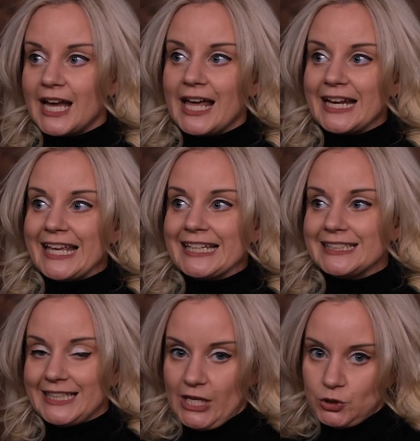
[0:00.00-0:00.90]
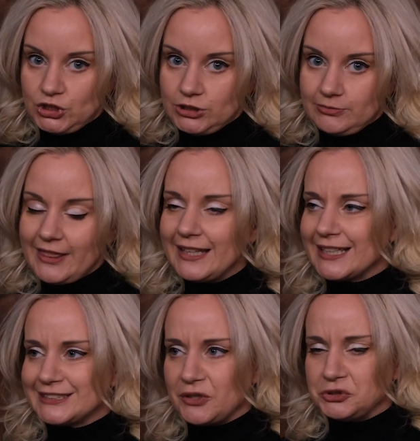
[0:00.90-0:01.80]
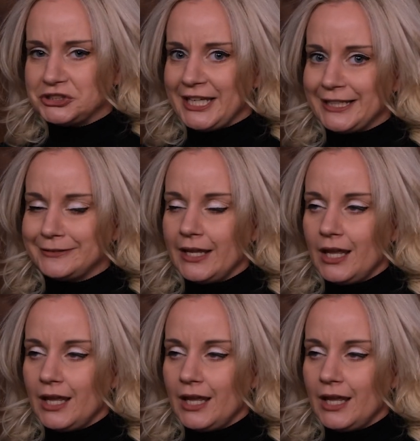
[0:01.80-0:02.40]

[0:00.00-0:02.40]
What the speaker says: Argentius. I think that's how you say it.